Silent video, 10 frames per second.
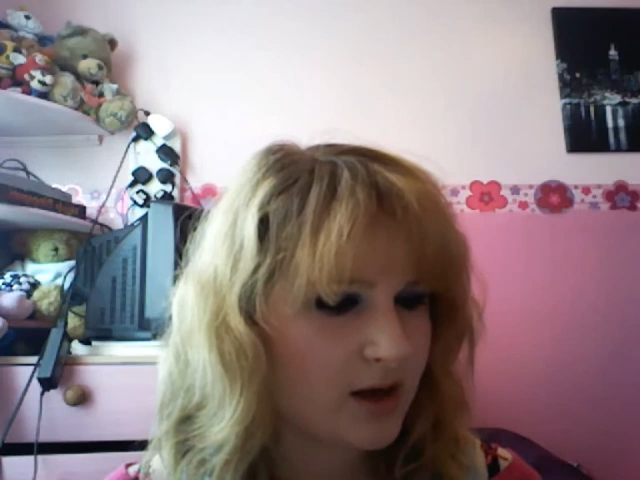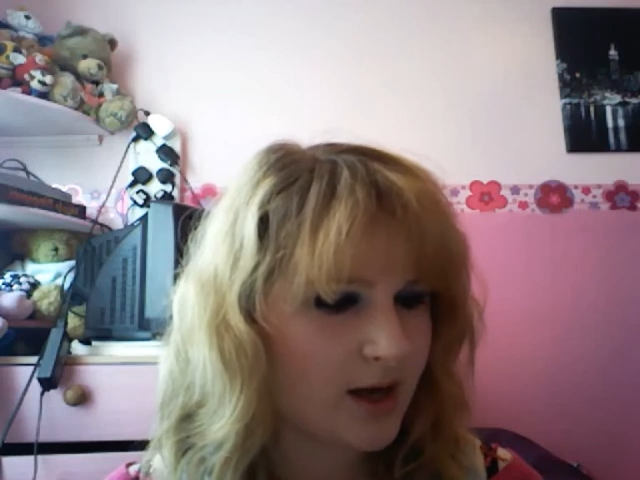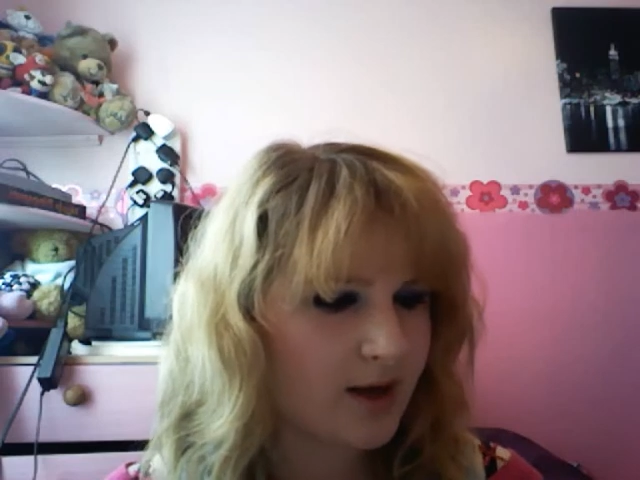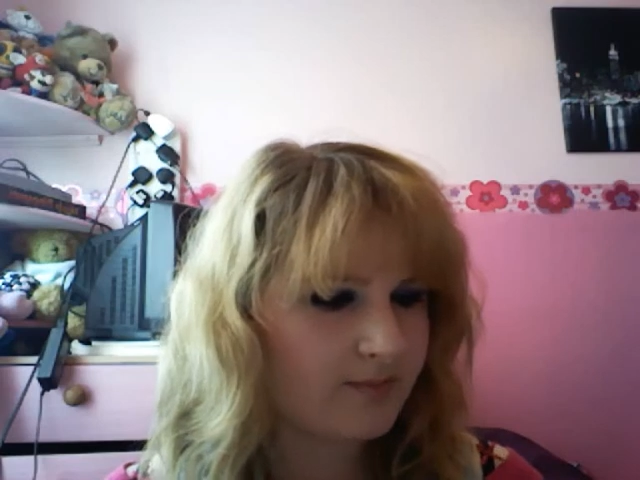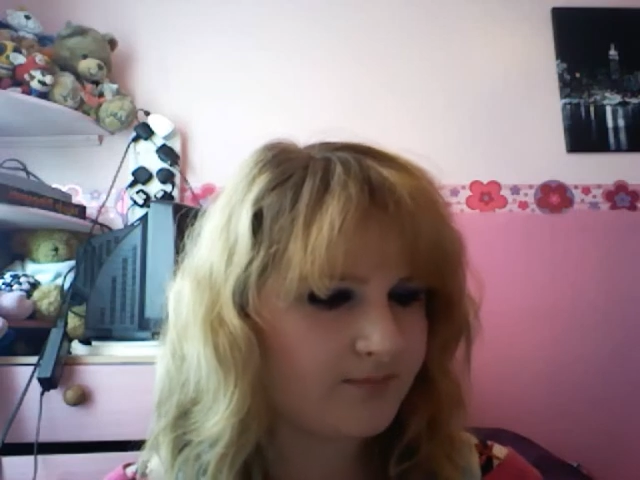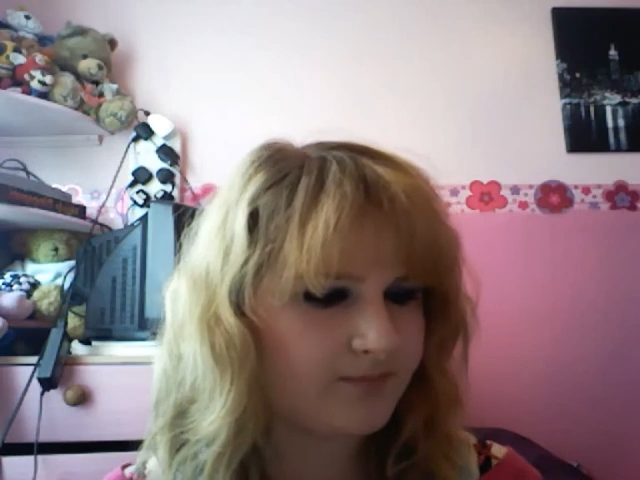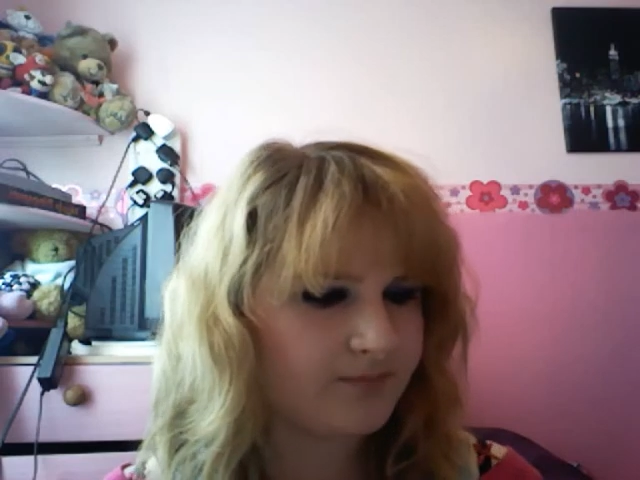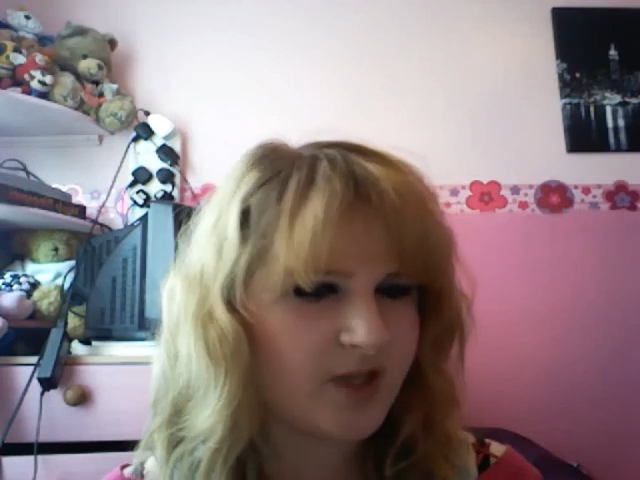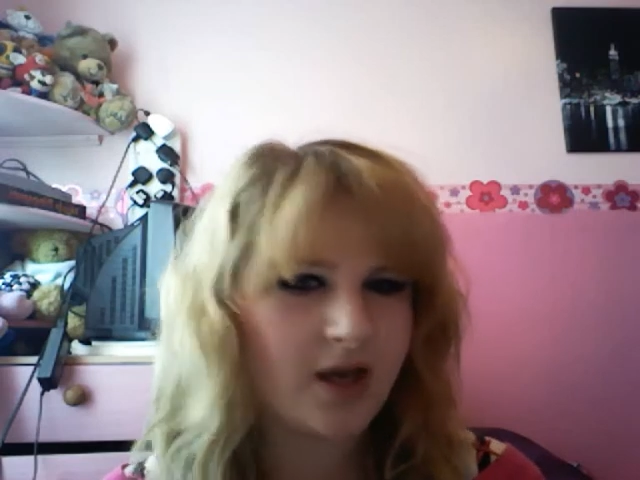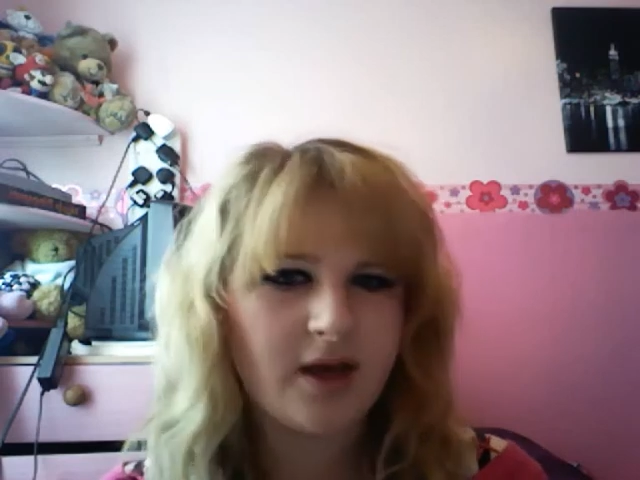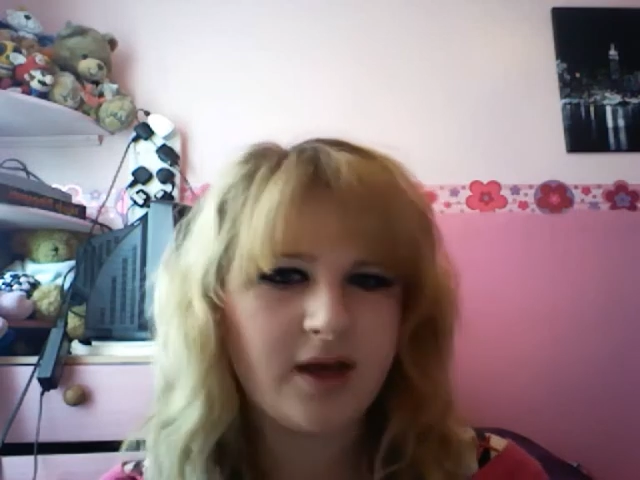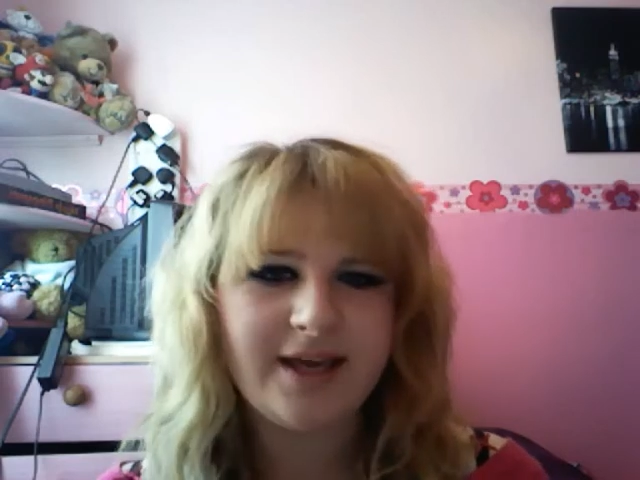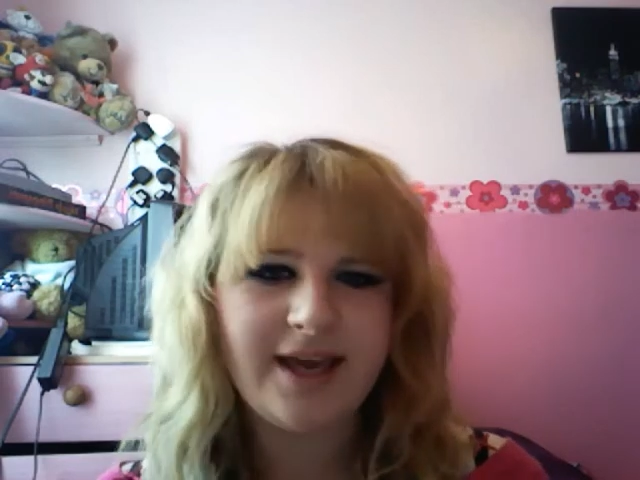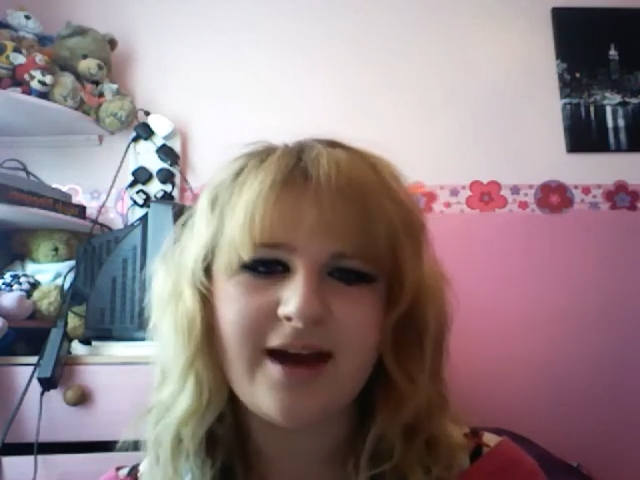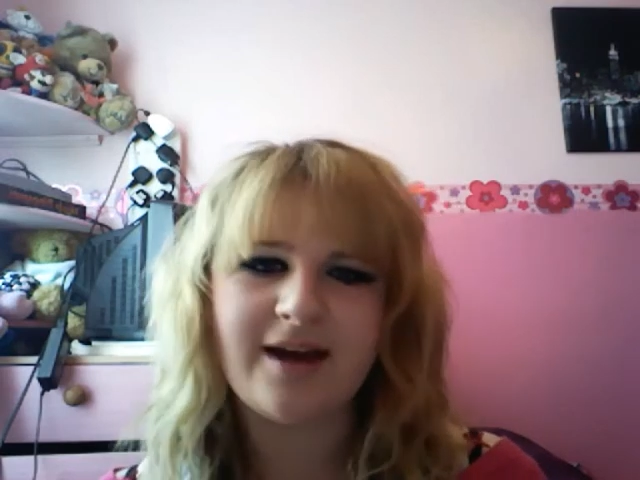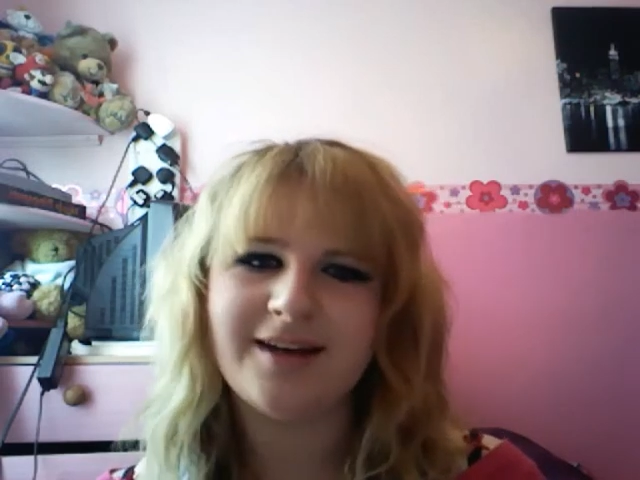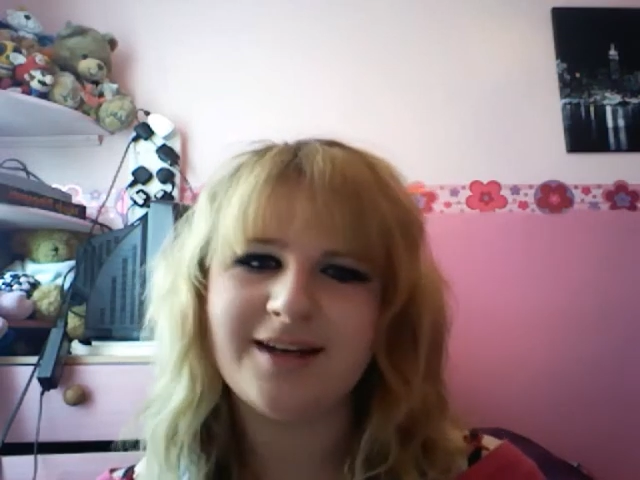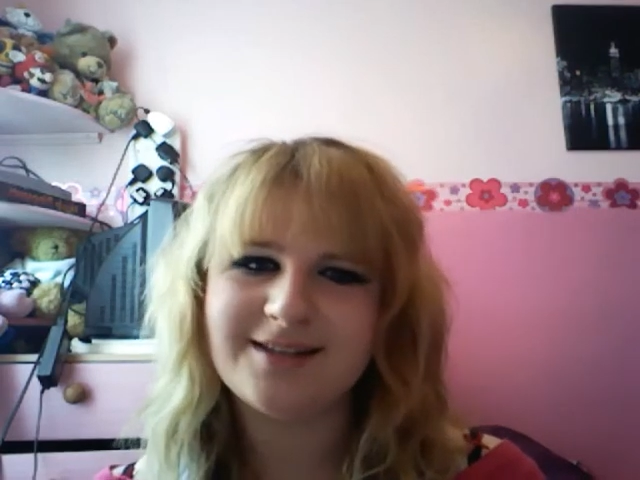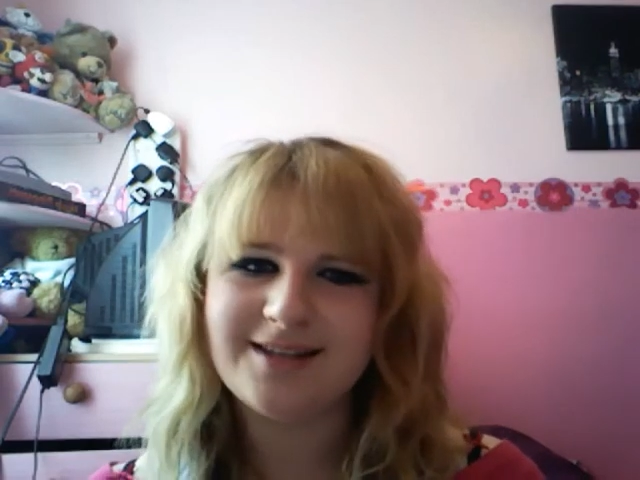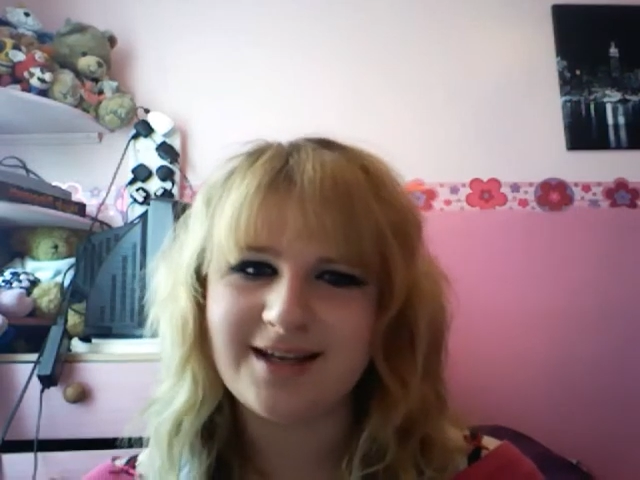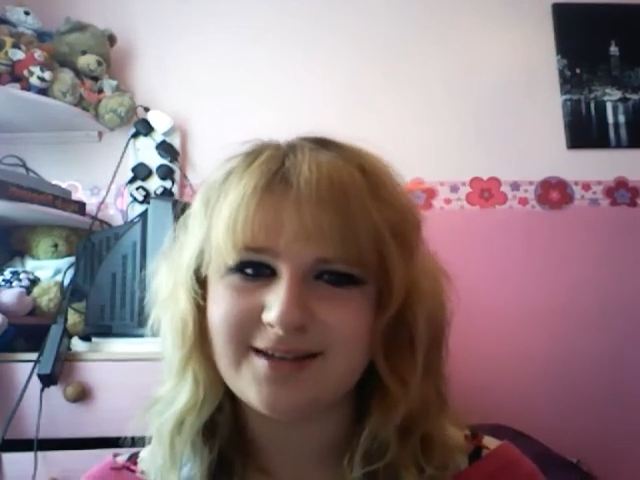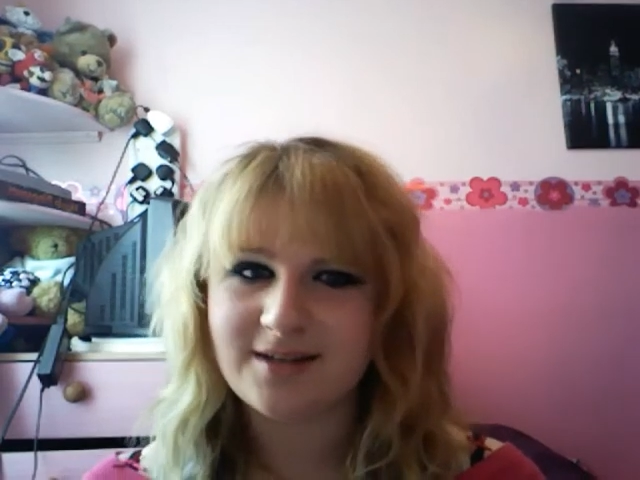Yeah, and that's it.